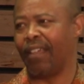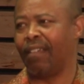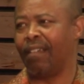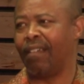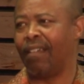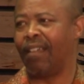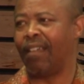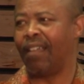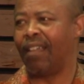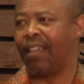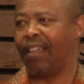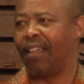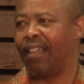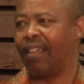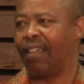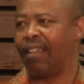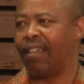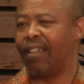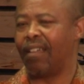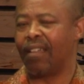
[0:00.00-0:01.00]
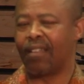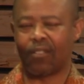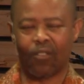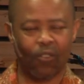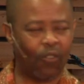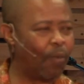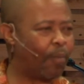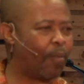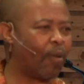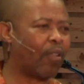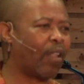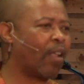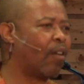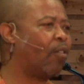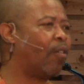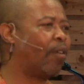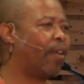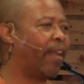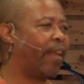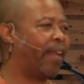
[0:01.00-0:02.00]
to happen to me. Come
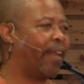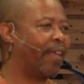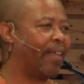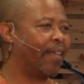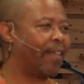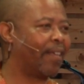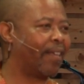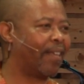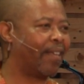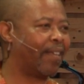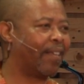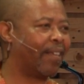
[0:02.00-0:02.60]
to me.